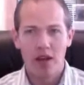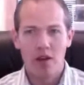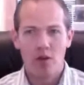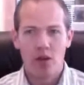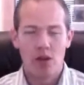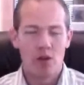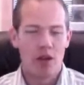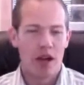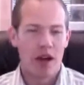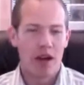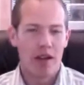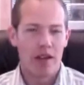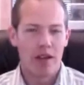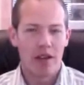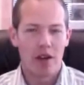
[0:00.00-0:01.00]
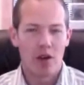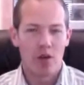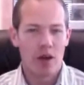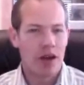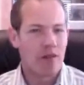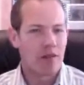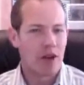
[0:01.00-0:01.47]
we do a lot, you know,
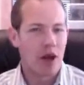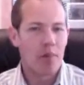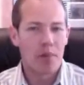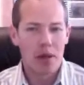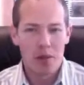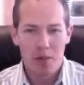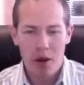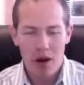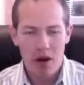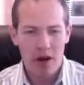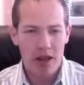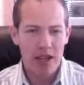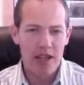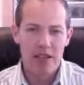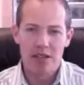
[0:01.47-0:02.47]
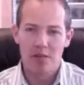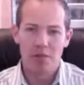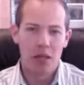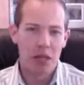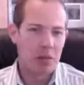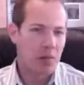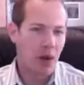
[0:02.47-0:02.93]
we have company parties and
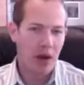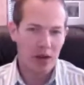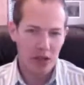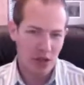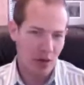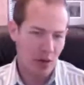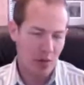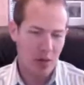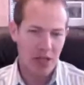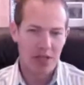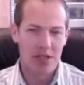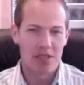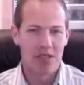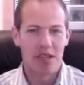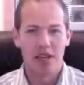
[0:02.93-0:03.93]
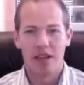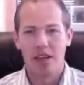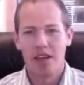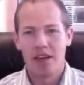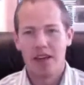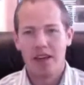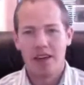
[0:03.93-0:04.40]
ping pong tournaments, and
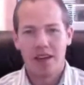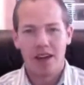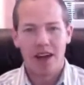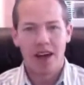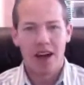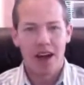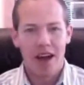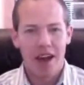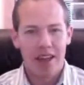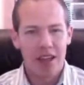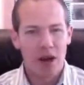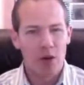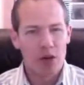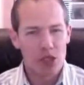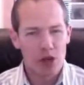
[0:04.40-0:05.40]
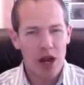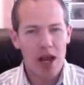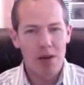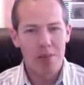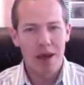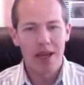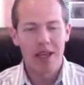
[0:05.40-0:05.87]
uh, you know, we try
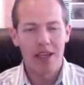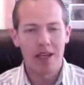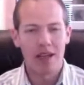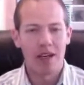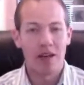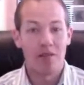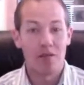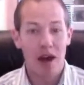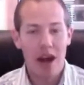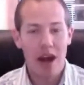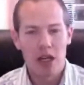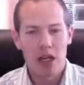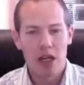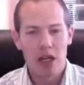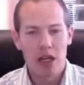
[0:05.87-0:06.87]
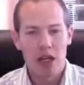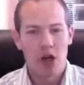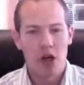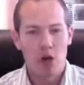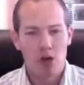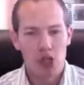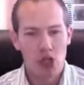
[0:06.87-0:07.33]
and make it an environment and a
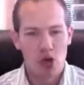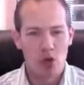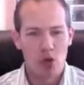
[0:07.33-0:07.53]
culture